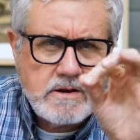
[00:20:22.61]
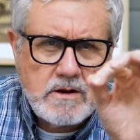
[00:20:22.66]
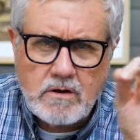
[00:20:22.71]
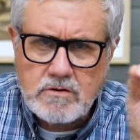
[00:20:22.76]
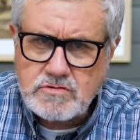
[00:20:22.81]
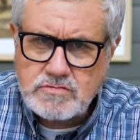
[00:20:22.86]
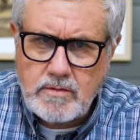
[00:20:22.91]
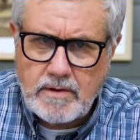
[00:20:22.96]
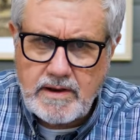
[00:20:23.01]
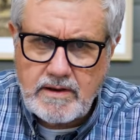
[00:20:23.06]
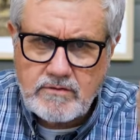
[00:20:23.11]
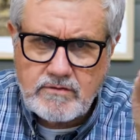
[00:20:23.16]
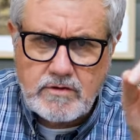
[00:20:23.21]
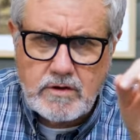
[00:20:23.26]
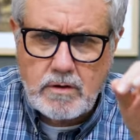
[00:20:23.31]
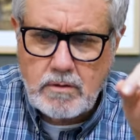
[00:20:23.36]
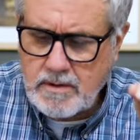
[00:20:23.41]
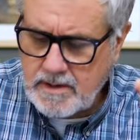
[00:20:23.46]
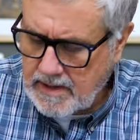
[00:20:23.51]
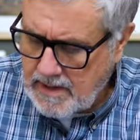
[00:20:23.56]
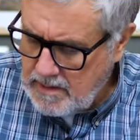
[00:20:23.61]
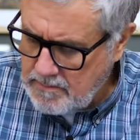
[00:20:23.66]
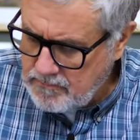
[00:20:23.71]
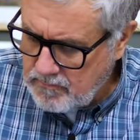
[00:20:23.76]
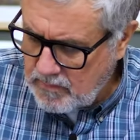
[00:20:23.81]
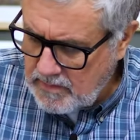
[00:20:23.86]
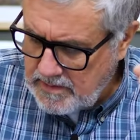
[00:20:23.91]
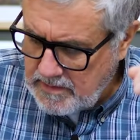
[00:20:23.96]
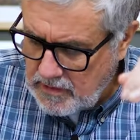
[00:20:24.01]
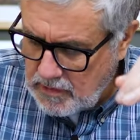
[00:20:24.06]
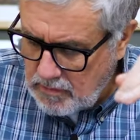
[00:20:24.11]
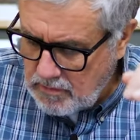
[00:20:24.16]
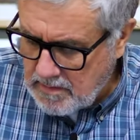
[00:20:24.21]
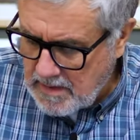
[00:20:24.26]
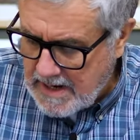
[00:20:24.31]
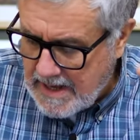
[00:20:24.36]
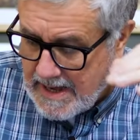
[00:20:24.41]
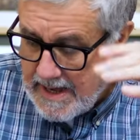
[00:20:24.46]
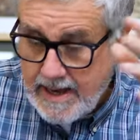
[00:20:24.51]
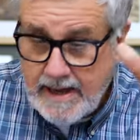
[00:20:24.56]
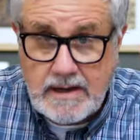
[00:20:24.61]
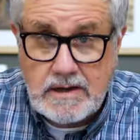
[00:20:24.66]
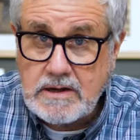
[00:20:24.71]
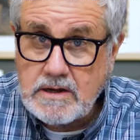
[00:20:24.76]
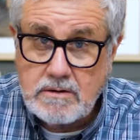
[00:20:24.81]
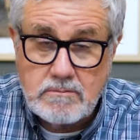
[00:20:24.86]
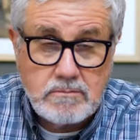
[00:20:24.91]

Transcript: knows what he's doing, even when you and I,